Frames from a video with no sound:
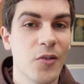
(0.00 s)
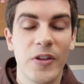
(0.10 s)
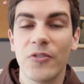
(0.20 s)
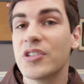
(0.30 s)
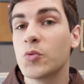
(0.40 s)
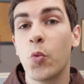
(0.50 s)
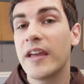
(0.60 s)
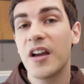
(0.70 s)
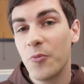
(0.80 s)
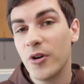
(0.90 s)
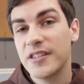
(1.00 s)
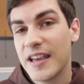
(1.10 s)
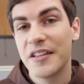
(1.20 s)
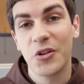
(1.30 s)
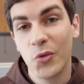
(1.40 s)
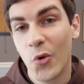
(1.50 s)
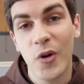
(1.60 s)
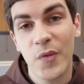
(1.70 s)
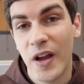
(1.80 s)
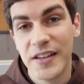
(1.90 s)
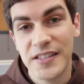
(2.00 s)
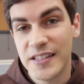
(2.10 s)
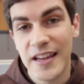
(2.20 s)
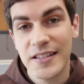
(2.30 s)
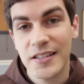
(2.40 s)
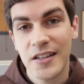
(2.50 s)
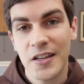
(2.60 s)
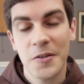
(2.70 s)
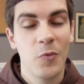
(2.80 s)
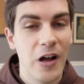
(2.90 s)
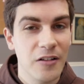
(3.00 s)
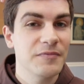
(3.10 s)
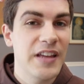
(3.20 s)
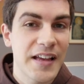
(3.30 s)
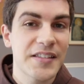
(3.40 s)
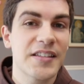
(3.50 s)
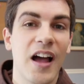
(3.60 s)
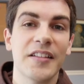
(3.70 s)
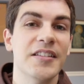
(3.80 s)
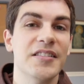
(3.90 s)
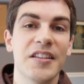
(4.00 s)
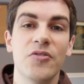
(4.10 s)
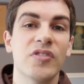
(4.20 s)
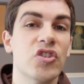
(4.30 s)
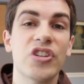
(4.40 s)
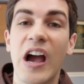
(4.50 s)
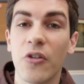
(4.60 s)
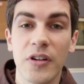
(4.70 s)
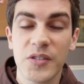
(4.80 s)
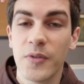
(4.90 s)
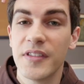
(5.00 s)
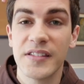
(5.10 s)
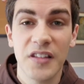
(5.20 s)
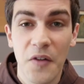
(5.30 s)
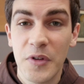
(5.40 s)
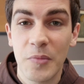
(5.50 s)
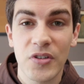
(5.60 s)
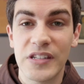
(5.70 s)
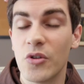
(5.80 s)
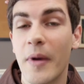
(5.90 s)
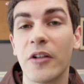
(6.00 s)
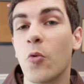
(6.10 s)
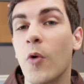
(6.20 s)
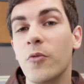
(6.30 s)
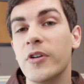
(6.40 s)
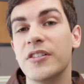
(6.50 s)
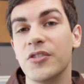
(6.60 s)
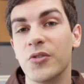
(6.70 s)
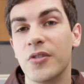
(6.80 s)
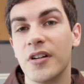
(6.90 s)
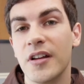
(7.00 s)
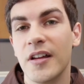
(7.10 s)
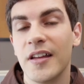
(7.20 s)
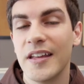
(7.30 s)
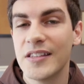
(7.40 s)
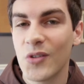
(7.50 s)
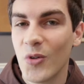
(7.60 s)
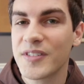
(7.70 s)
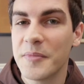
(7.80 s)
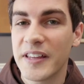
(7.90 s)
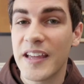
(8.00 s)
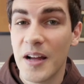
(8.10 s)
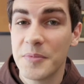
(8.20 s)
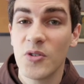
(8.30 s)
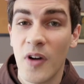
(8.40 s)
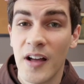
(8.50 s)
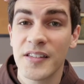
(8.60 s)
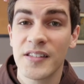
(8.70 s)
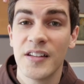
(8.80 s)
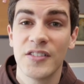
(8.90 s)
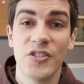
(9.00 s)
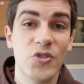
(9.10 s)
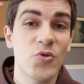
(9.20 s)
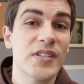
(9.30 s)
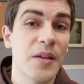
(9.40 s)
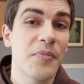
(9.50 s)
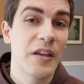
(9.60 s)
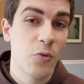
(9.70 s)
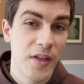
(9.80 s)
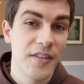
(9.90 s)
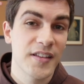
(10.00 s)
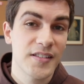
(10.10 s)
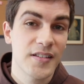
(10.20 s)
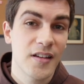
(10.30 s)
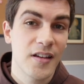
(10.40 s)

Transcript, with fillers: We don't just wake up one day in a glorified state. While, yes, God continues to shower us with His love and mercy no matter what we do, it's ultimately up to us to do something with it.